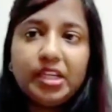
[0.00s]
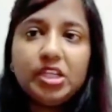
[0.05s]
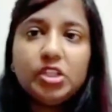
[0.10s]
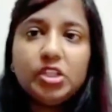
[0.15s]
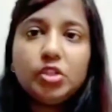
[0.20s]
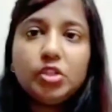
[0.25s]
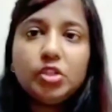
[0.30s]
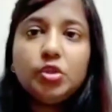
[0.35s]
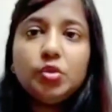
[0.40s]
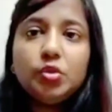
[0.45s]

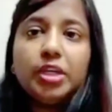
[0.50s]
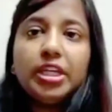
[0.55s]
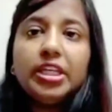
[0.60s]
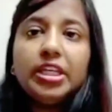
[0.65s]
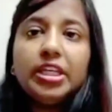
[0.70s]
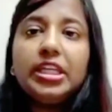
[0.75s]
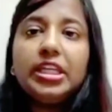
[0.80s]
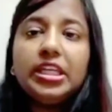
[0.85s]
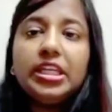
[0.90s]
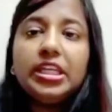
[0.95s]
So you can
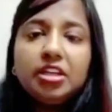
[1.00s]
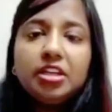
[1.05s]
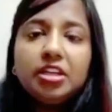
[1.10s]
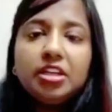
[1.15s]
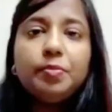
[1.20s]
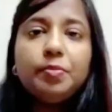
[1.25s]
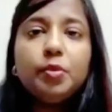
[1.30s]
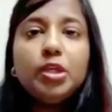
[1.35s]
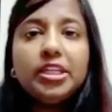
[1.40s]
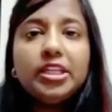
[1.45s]
either
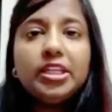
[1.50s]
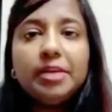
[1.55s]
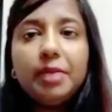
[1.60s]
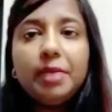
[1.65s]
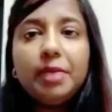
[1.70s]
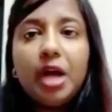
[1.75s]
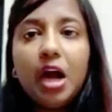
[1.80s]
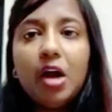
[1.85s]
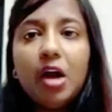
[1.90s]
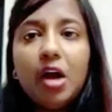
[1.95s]
pull them
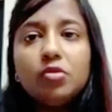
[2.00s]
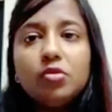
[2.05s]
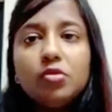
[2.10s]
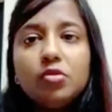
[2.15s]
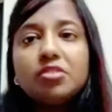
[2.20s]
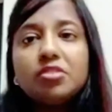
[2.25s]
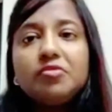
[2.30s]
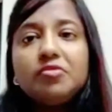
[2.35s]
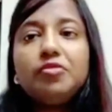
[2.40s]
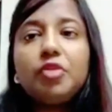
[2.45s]
out
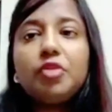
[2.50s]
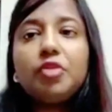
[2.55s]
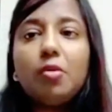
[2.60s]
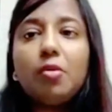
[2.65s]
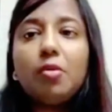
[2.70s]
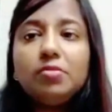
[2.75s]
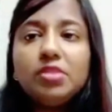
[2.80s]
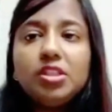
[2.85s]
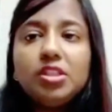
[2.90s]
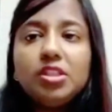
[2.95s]

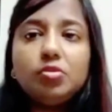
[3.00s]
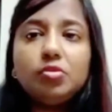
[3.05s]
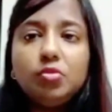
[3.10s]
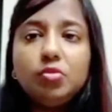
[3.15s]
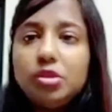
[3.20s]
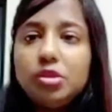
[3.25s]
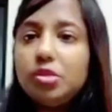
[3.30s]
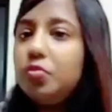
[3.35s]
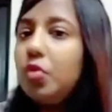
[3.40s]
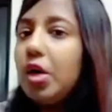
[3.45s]
from the root,
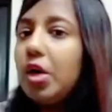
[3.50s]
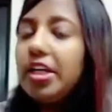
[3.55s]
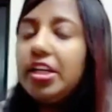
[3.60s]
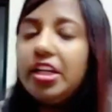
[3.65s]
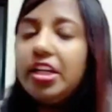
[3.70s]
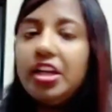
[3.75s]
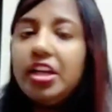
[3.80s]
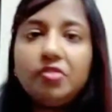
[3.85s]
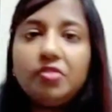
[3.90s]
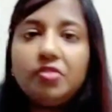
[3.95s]

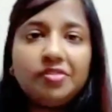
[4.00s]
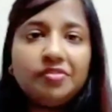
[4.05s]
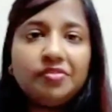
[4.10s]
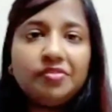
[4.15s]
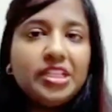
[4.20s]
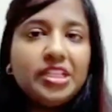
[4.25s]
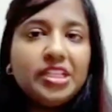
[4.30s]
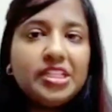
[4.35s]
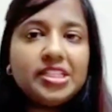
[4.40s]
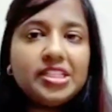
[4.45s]
whatever
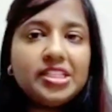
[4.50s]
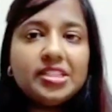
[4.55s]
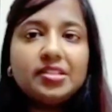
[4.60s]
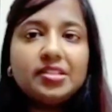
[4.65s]
feels